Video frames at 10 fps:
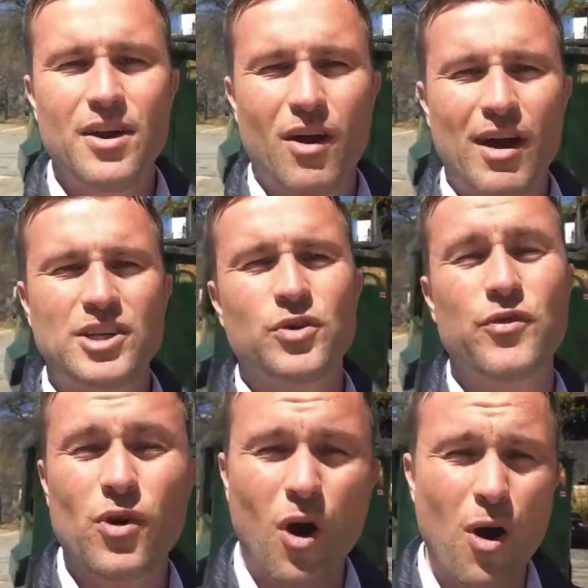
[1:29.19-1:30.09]
All right, so
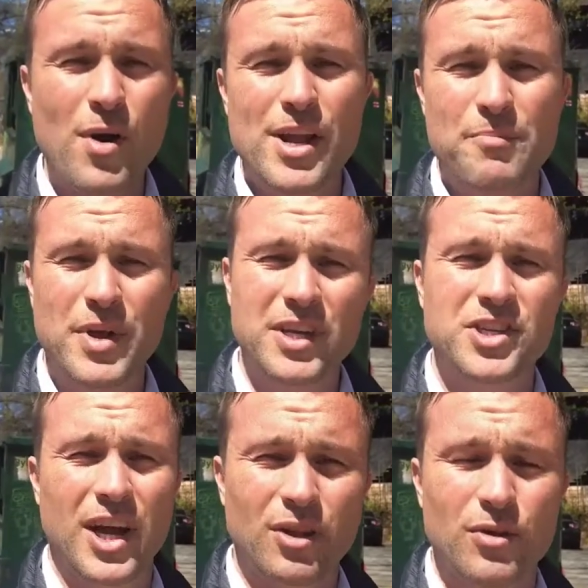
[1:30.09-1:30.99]
if you're already a big
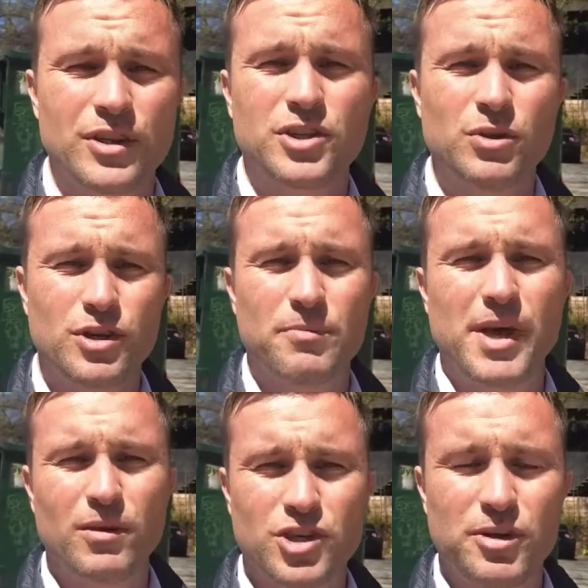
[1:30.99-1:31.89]
seller that's using
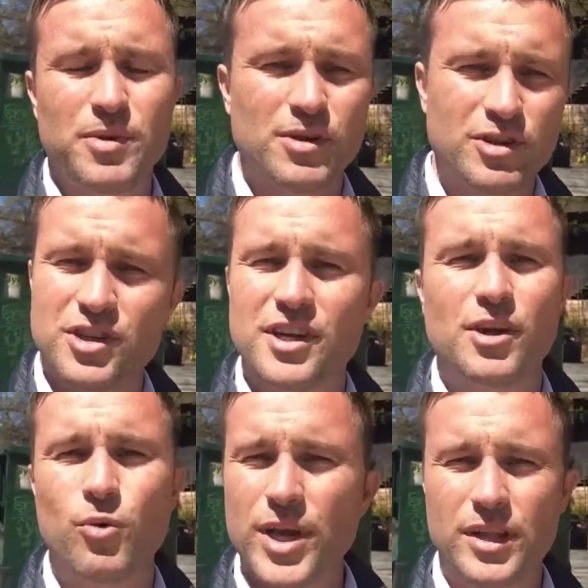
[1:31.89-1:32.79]
Mailchimp and you're
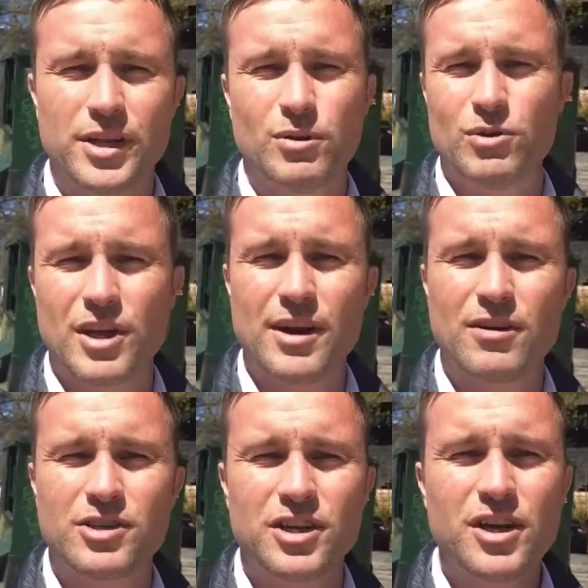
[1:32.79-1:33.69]
sending weekly
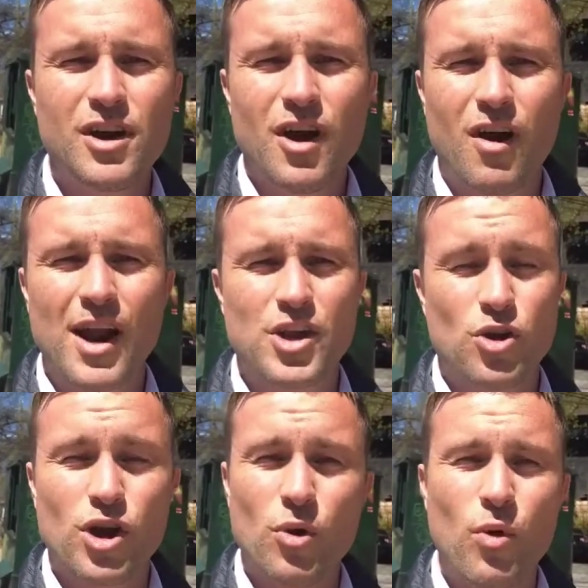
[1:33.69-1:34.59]
newsletters, all right,
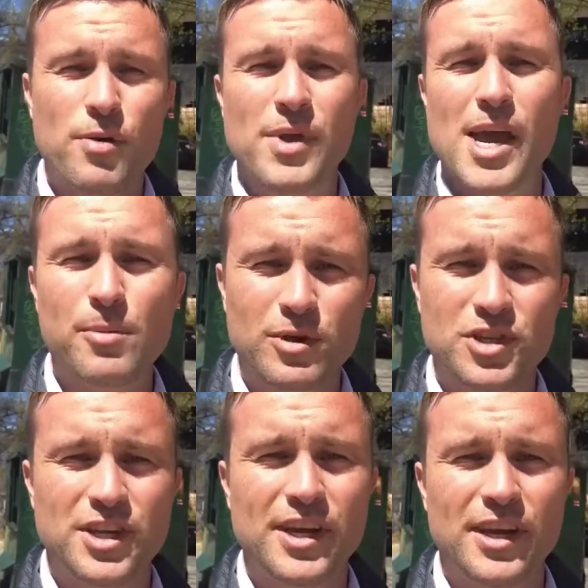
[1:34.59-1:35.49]
you're going to want to be able to
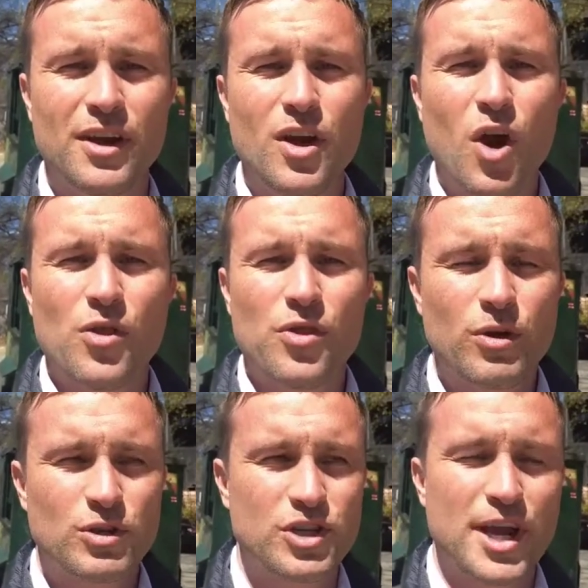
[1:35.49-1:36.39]
see
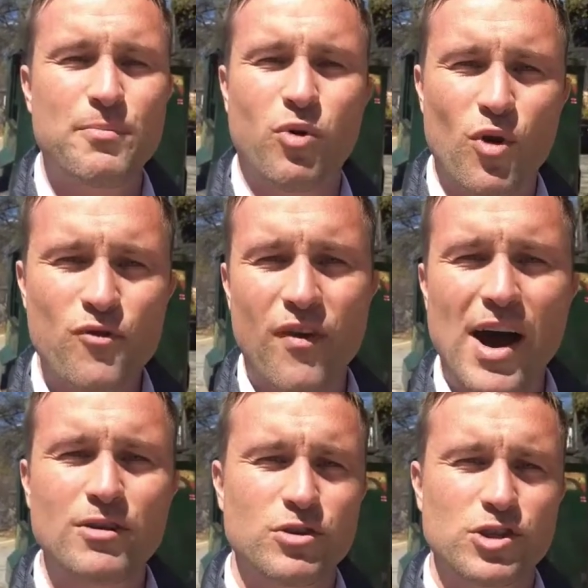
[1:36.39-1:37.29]
those same
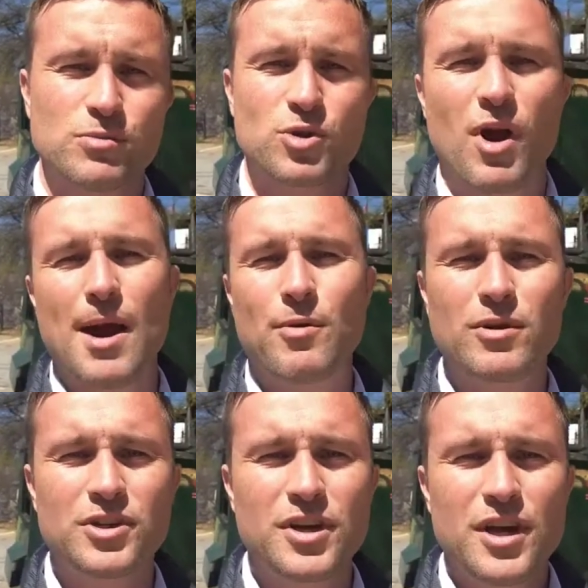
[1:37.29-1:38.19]
profiles or
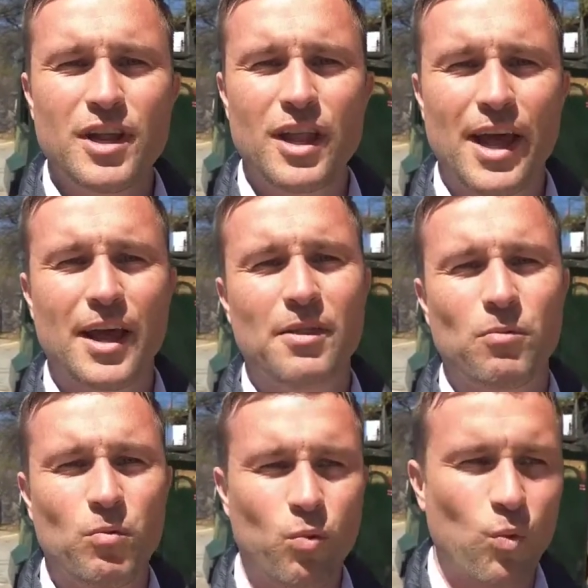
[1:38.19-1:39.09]
subscribers, like
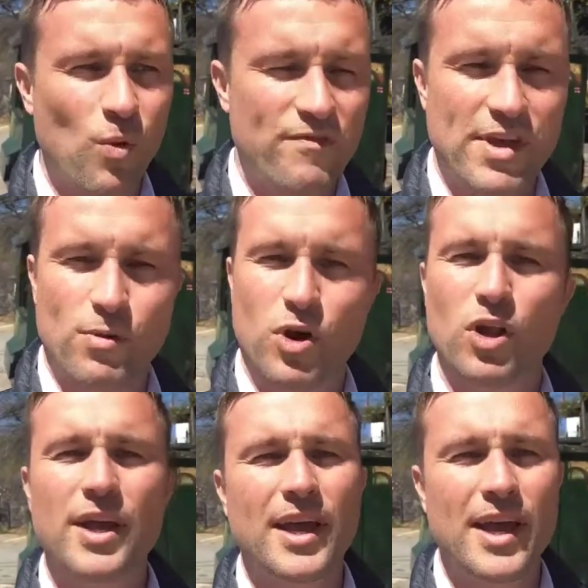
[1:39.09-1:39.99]
if they were
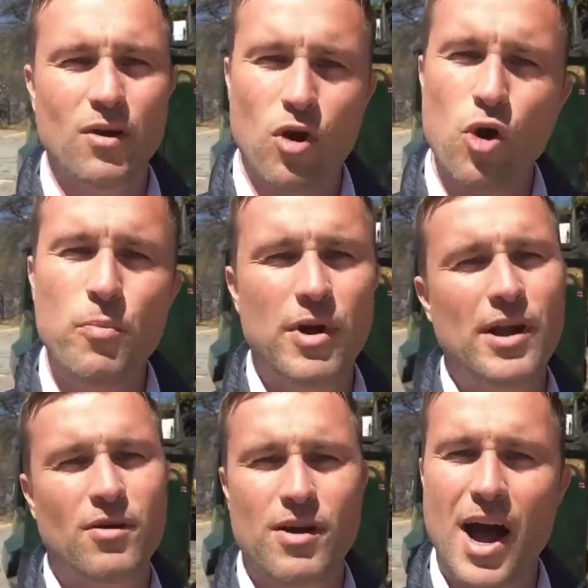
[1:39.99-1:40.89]
clicking or
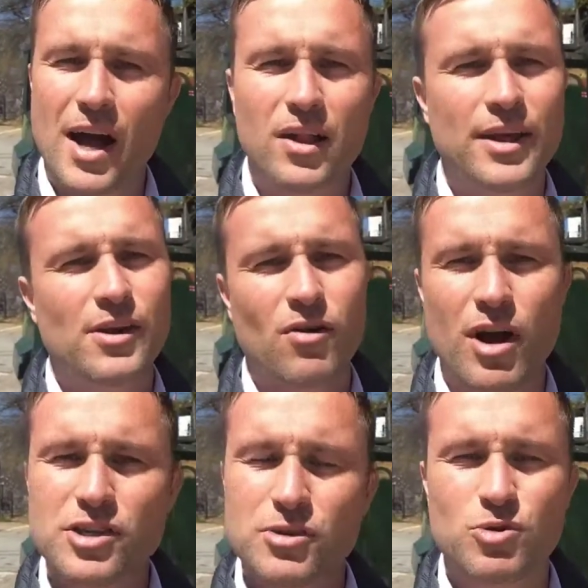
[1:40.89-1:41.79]
opening or not clicking or
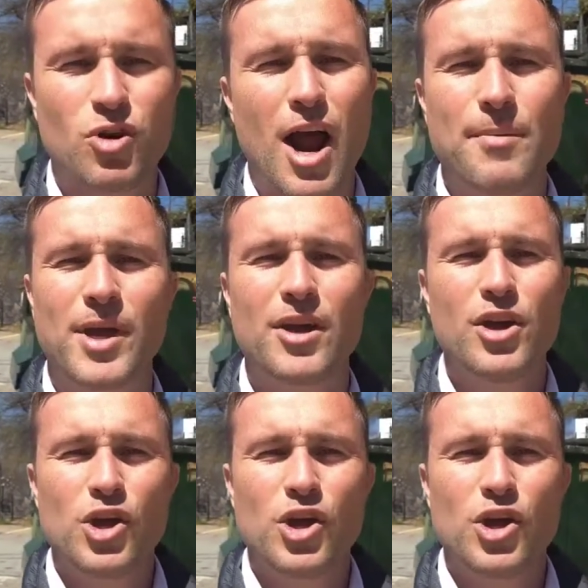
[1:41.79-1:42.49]
unsubscribing.